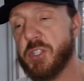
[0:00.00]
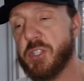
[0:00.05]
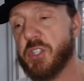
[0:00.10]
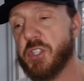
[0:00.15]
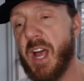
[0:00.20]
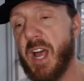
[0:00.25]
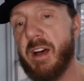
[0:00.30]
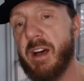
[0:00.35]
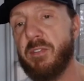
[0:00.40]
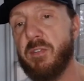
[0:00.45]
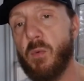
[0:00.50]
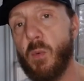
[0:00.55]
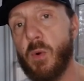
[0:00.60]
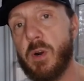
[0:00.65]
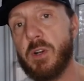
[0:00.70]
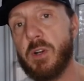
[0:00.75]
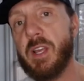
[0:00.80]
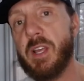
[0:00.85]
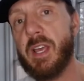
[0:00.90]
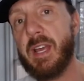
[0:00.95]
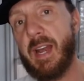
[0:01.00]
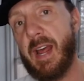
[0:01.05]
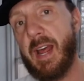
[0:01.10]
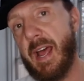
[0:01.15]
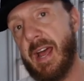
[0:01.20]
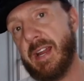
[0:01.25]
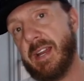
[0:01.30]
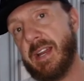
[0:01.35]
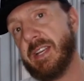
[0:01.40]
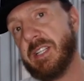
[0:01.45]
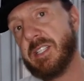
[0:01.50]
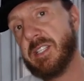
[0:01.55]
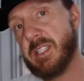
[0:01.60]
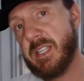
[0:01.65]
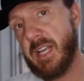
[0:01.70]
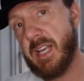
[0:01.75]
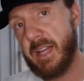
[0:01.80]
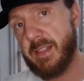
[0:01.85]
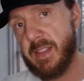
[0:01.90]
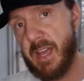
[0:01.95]
Jeff Wernken had
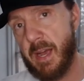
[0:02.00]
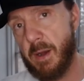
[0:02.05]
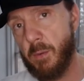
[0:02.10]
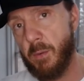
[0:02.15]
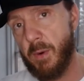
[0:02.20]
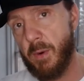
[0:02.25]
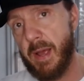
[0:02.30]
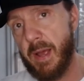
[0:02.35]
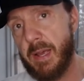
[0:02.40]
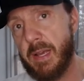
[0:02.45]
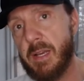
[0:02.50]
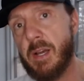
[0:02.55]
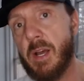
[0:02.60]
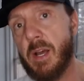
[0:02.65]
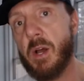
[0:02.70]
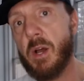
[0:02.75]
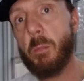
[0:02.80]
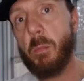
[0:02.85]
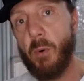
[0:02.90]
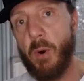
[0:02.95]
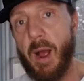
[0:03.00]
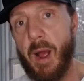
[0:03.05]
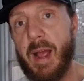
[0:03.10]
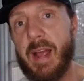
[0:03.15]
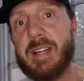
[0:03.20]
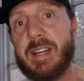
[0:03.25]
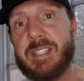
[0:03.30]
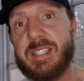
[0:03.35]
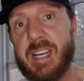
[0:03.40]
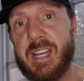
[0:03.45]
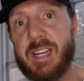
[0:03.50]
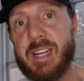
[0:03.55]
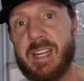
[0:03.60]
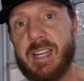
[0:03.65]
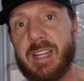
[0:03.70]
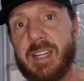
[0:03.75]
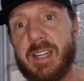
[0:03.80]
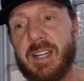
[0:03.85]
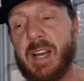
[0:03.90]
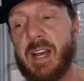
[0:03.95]
his set that way. Brian
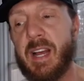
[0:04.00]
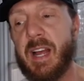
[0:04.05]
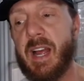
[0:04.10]
didn't.